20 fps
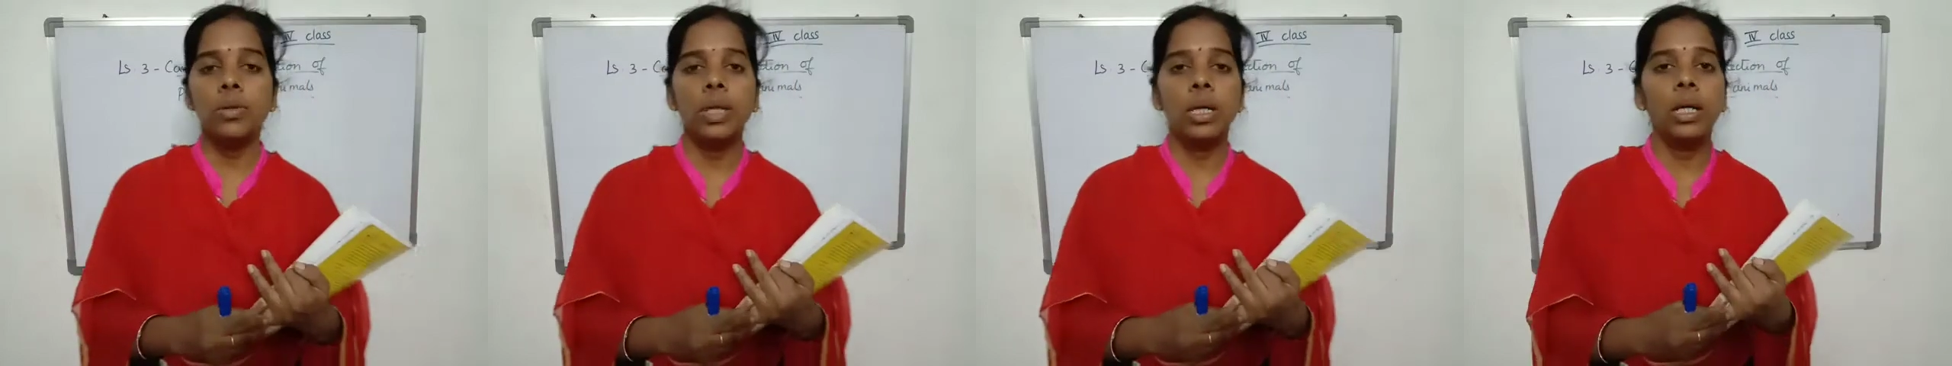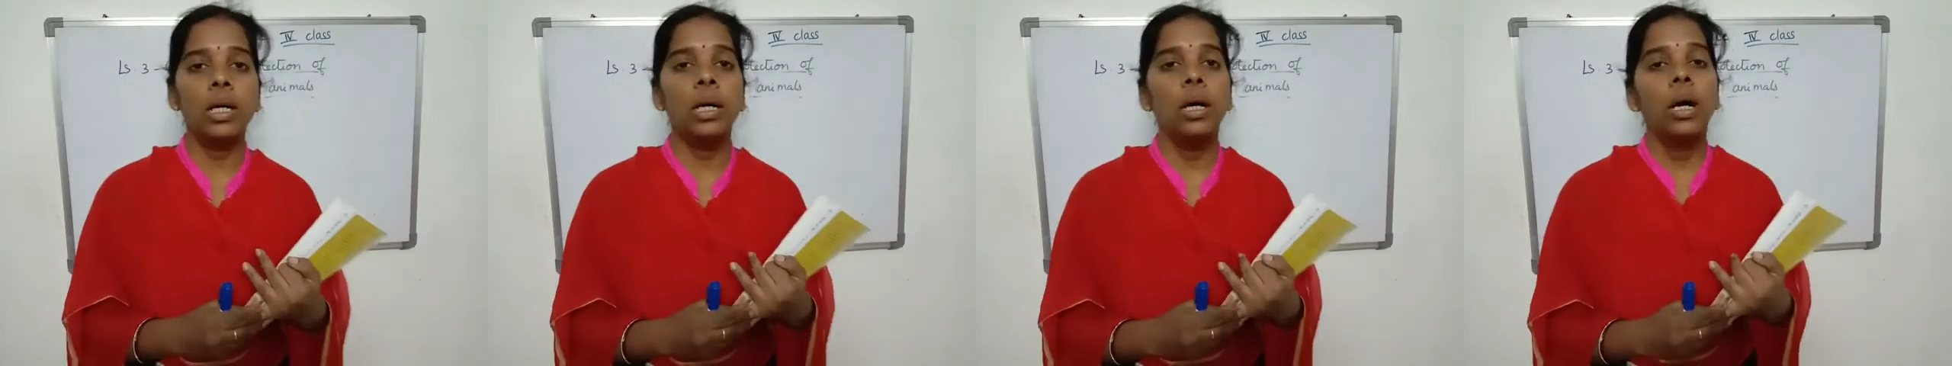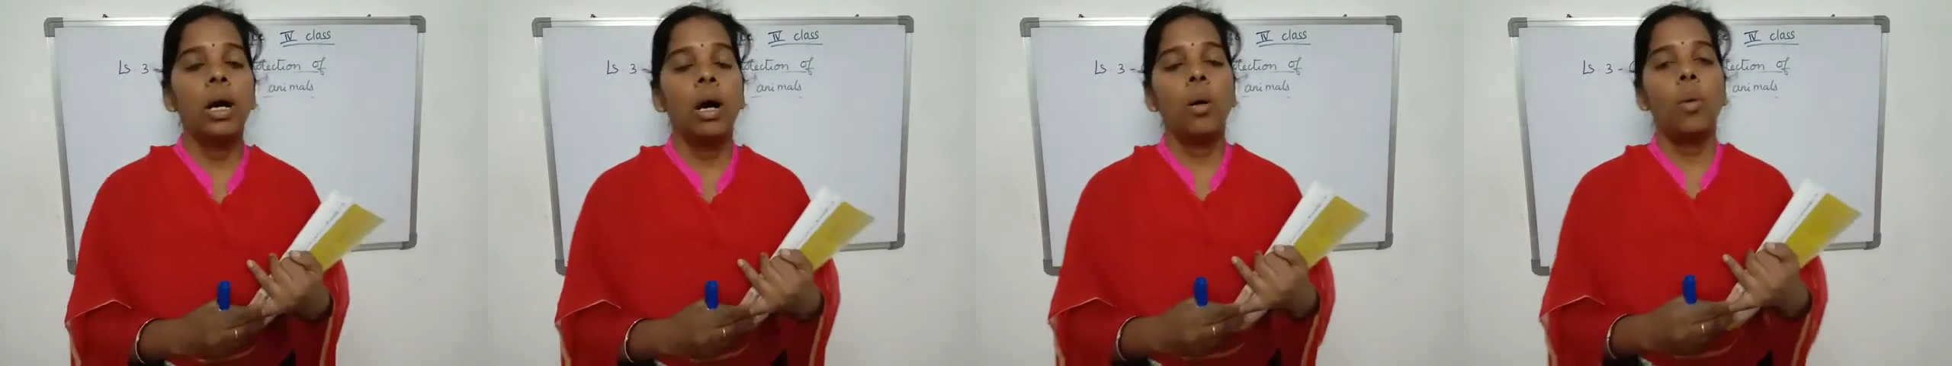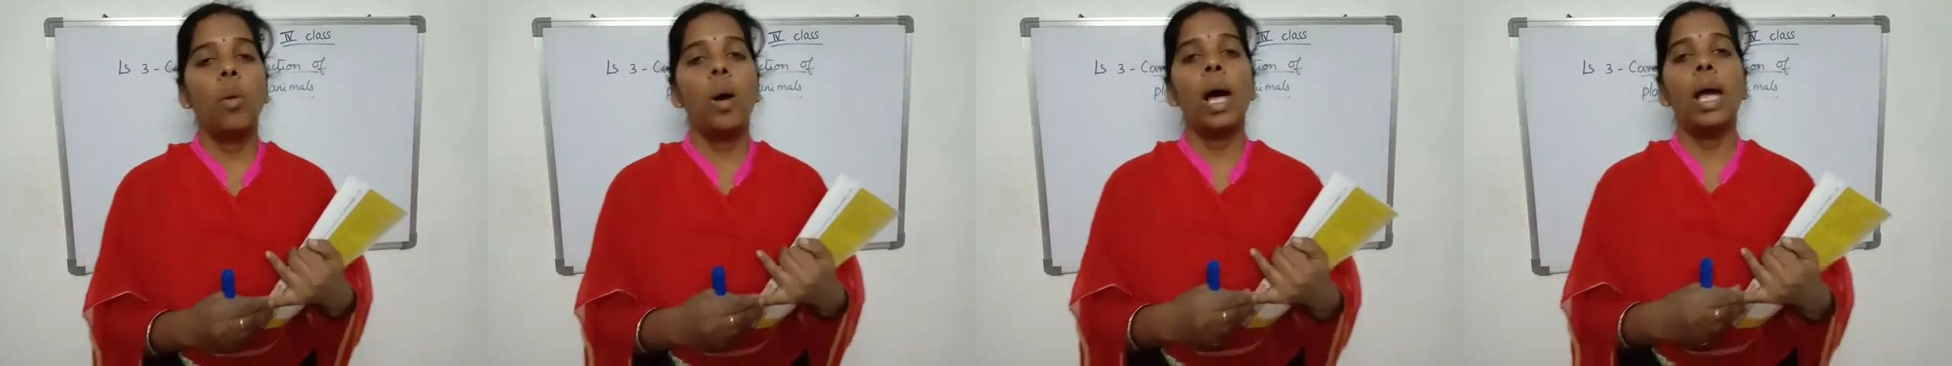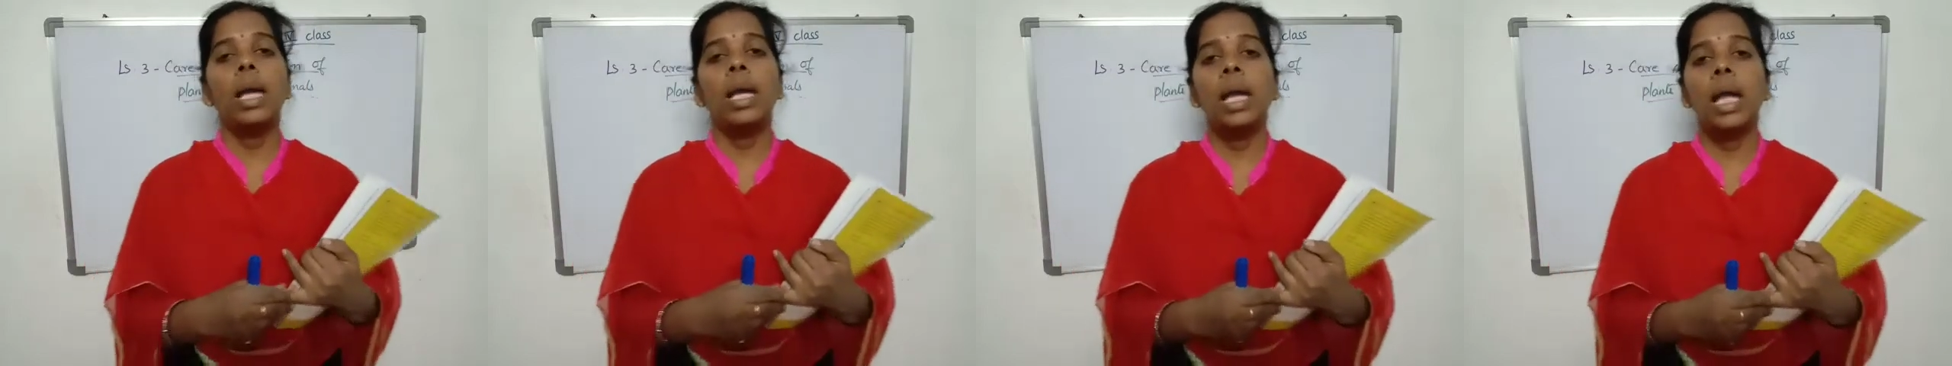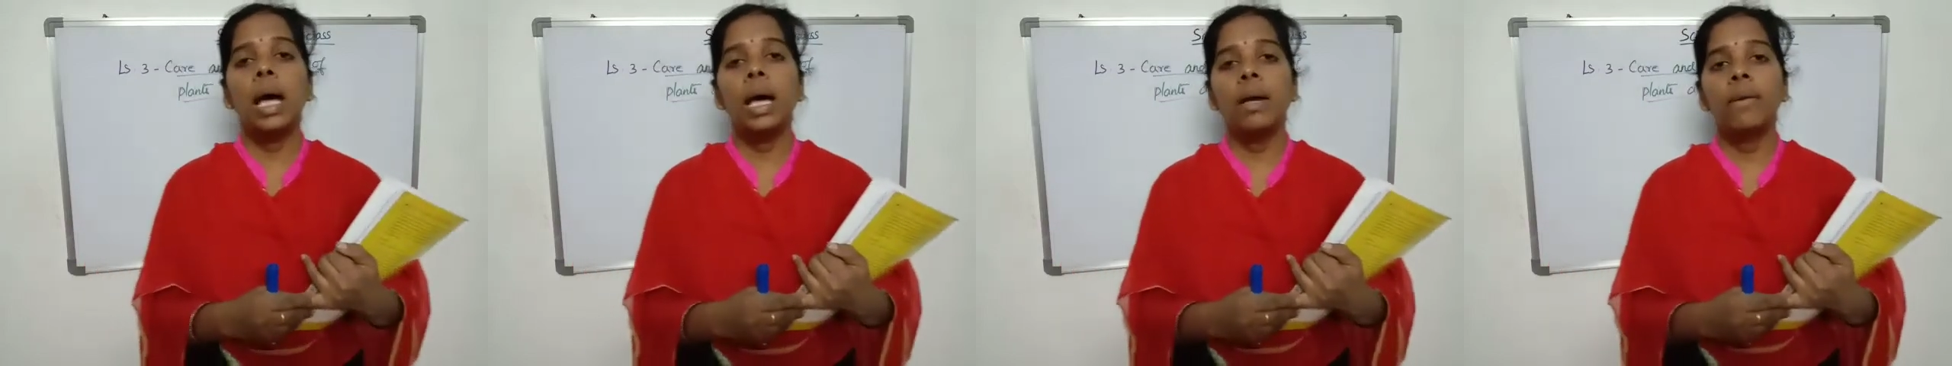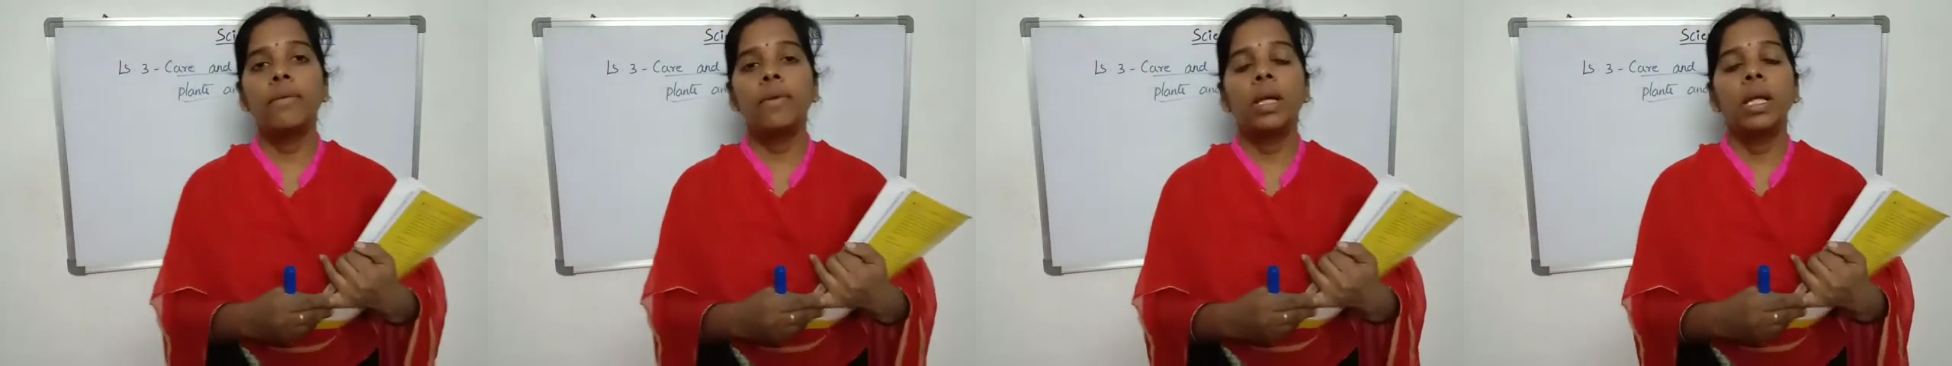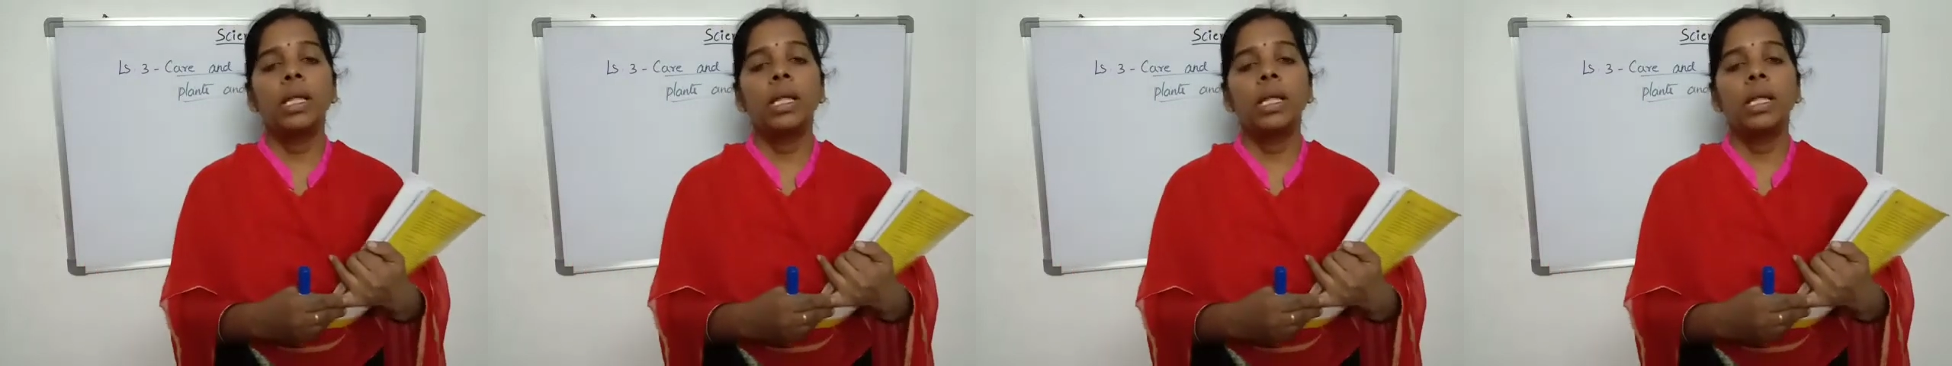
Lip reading: the wildlife?